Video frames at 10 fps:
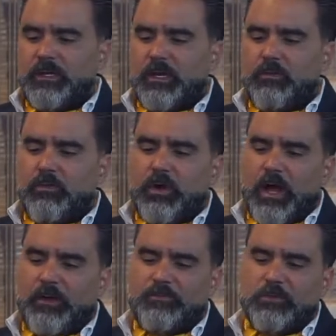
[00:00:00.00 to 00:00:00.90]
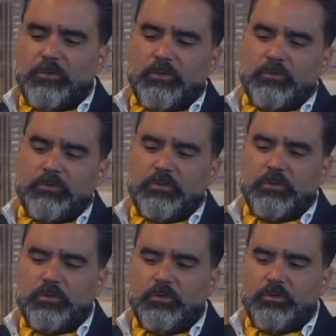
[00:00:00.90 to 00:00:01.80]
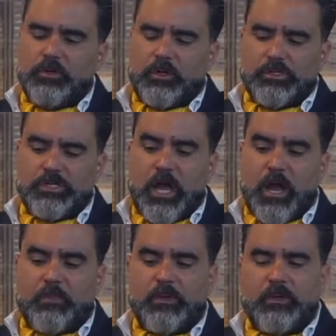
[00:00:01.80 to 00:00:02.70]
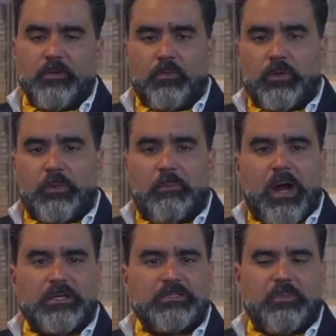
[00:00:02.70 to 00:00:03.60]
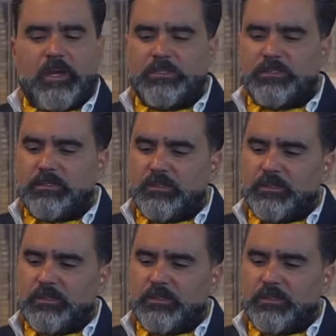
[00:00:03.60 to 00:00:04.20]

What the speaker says: will have to do her job with a box press.